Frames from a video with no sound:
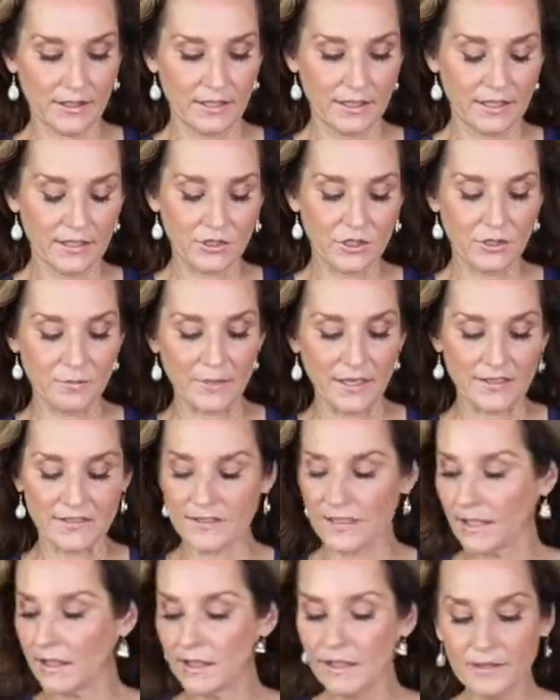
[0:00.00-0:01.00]
into my
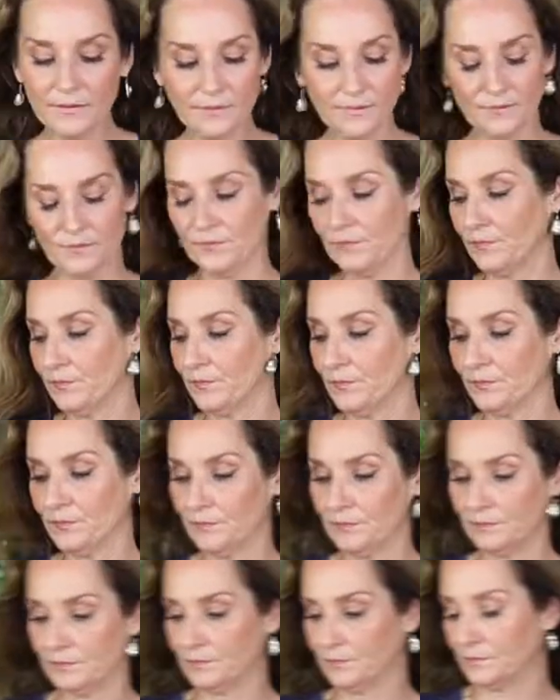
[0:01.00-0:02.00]
skillet.
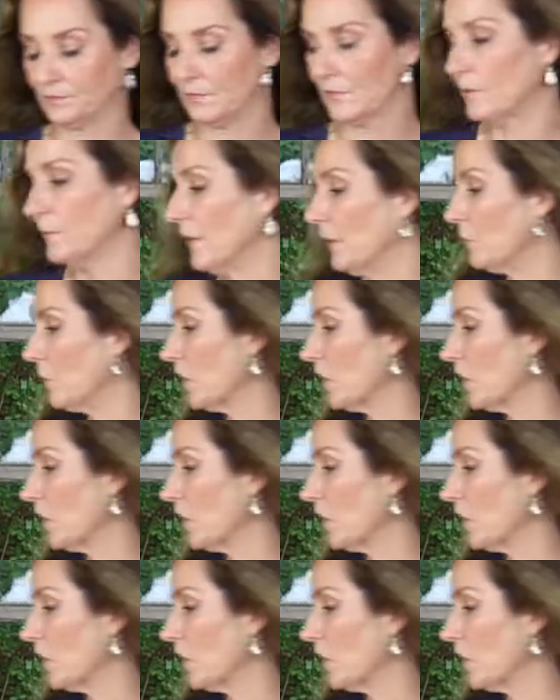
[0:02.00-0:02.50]
Let me